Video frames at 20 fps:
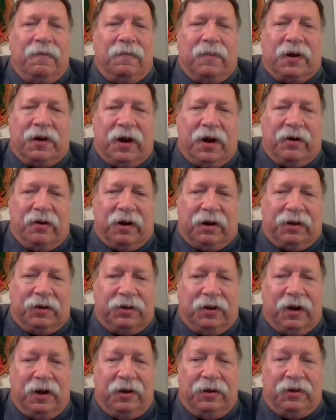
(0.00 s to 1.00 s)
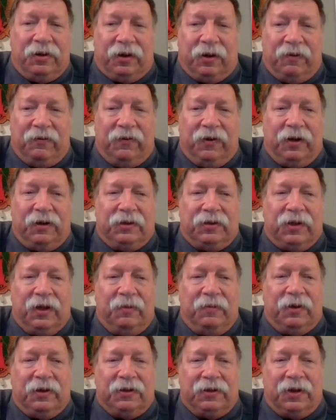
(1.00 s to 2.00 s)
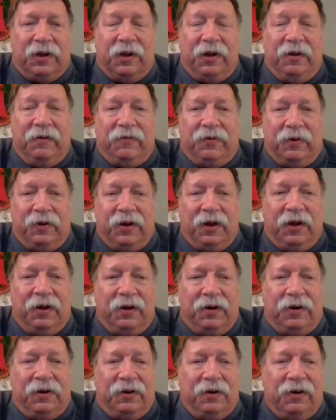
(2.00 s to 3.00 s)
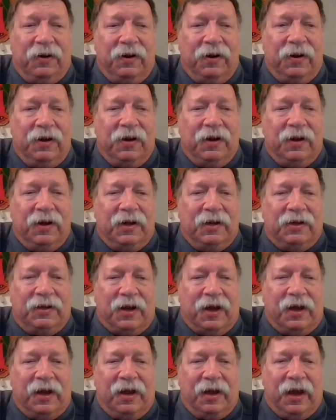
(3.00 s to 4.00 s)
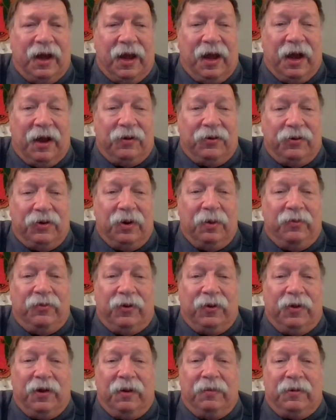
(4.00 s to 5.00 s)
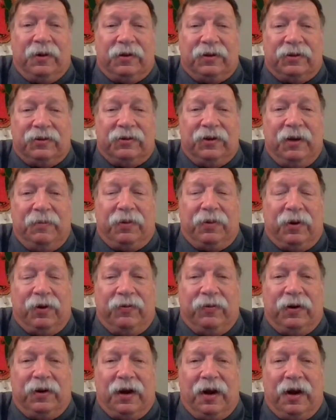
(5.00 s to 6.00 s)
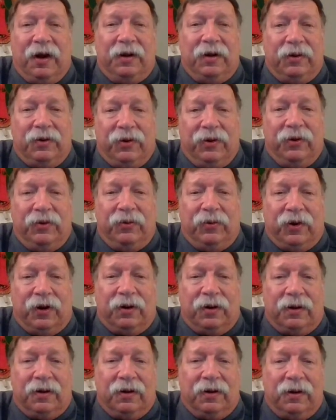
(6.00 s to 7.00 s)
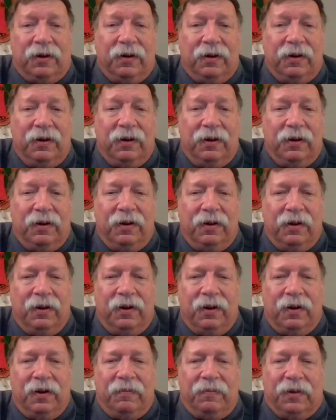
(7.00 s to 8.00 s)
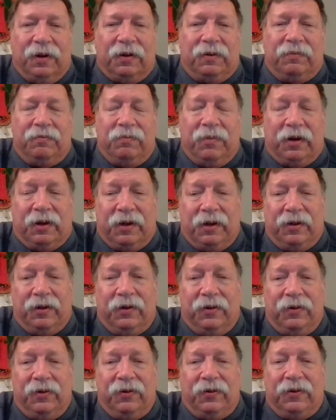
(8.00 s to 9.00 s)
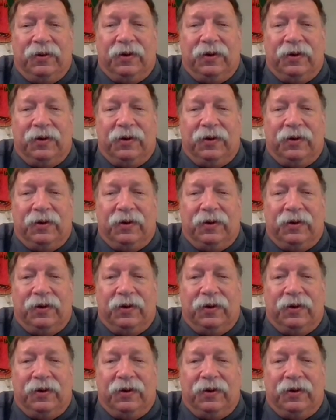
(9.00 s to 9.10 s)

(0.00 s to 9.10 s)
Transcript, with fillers: McCarrick tried to convince them to stay for dinner, saying he had room for them to sleep overnight in Newark, but McHugh